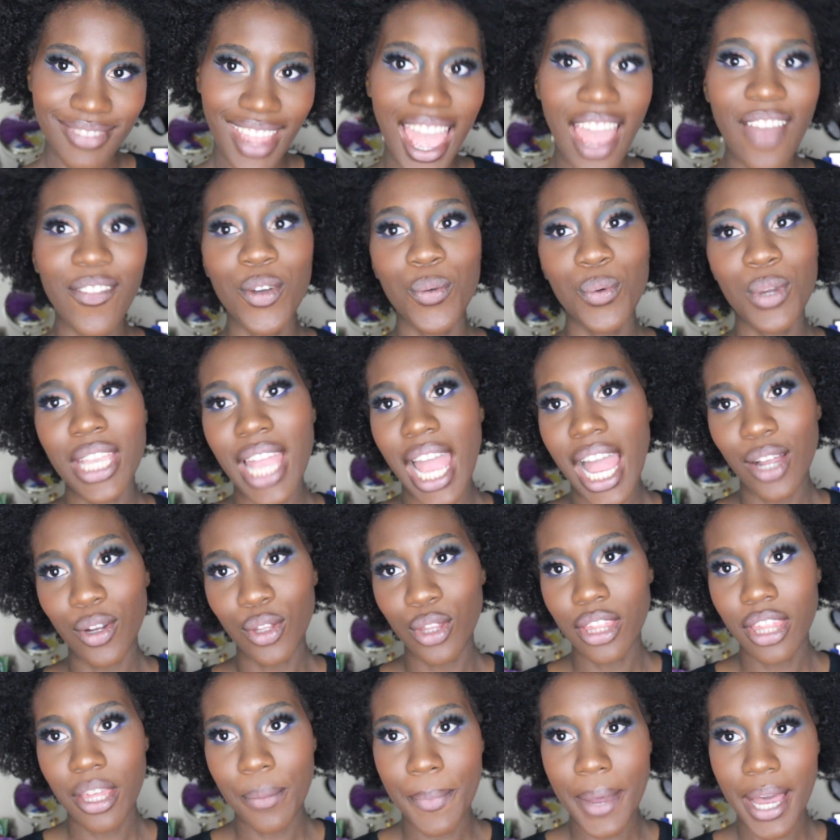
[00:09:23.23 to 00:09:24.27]
I haven't went out
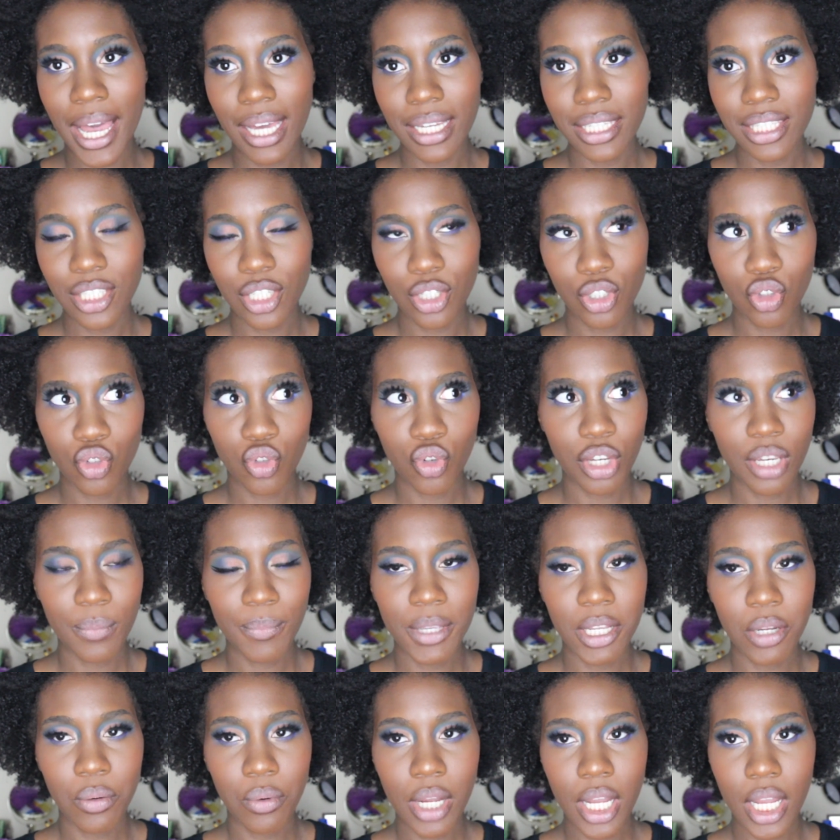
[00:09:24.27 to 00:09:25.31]
of the box extreme
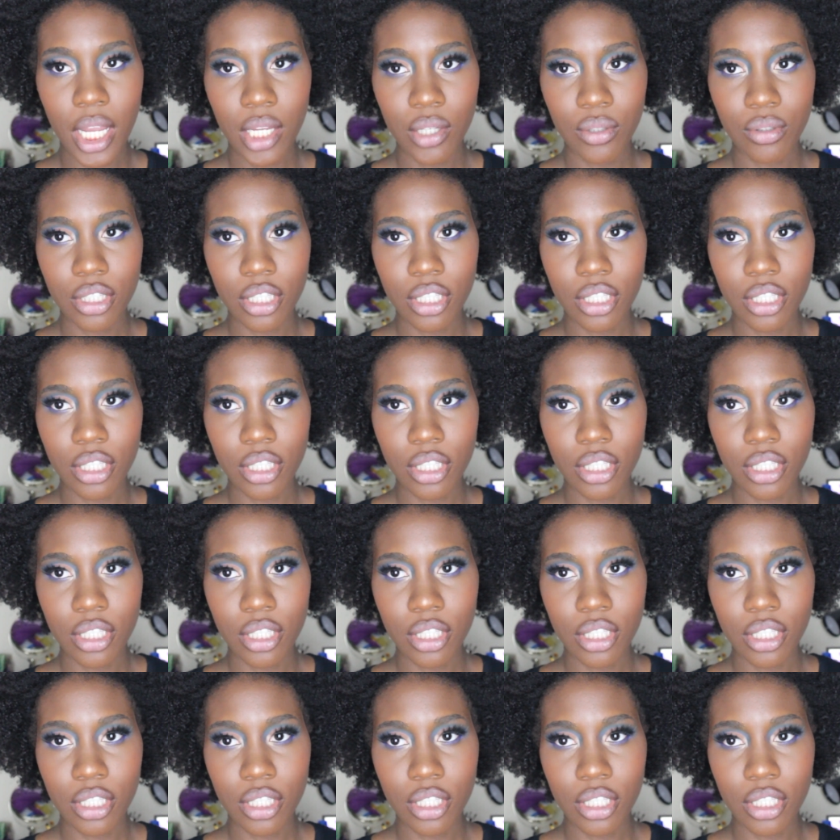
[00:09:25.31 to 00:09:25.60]
in a while.